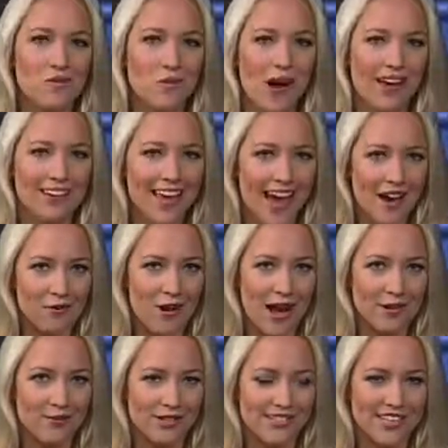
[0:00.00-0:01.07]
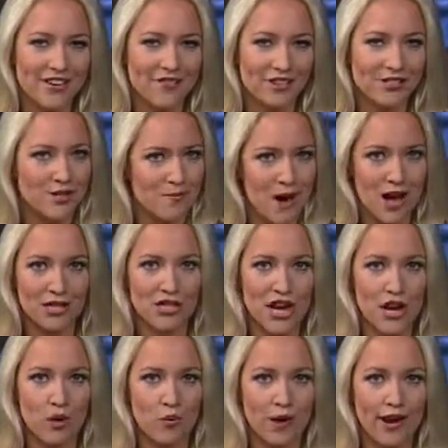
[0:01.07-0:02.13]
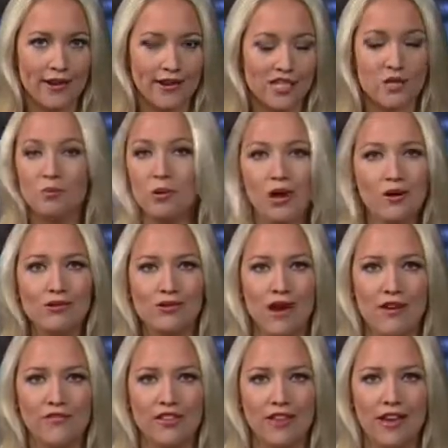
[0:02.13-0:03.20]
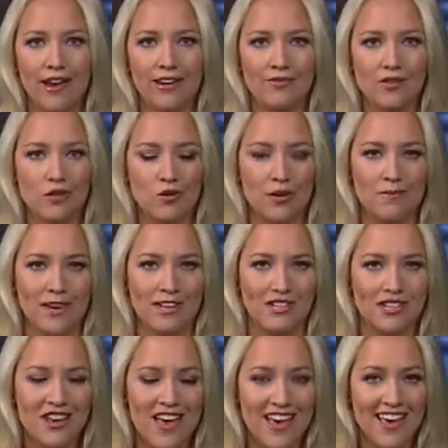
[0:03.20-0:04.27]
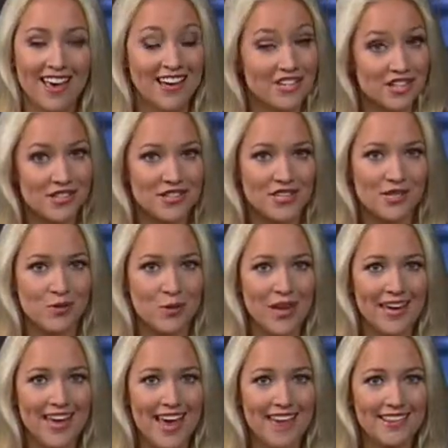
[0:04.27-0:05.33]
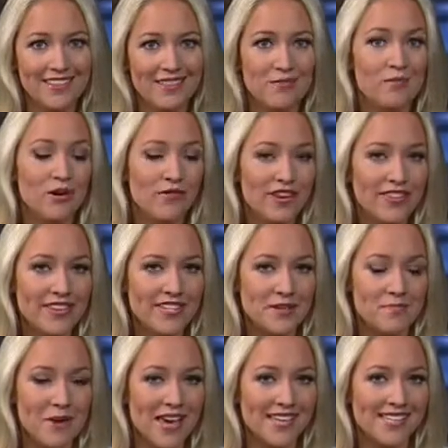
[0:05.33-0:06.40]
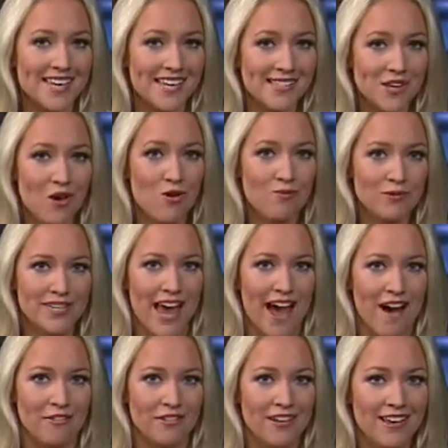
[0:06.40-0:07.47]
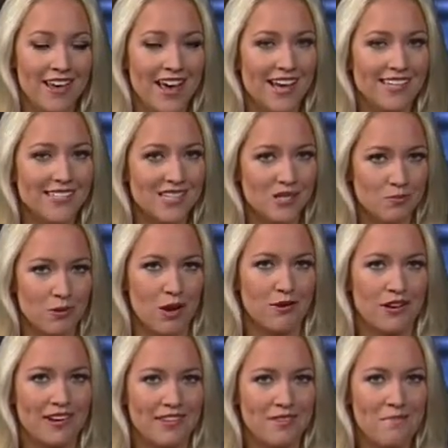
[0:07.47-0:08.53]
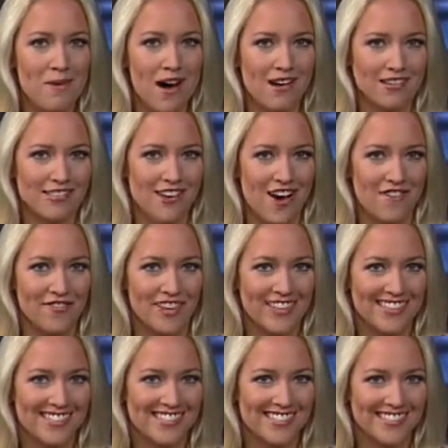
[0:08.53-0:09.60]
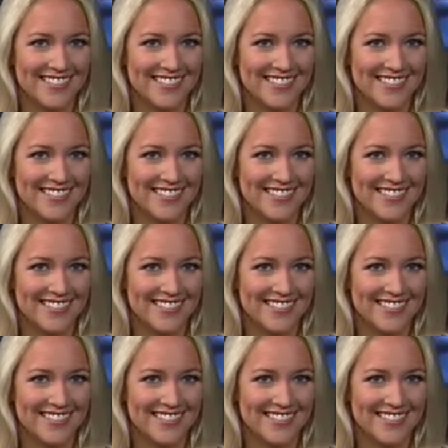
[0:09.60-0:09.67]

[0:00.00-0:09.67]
Wildcat wide receiver Samajie Grant explodes off the line of scrimmage. And just this weekend, the movie that depicts his hometown has exploded at the box office.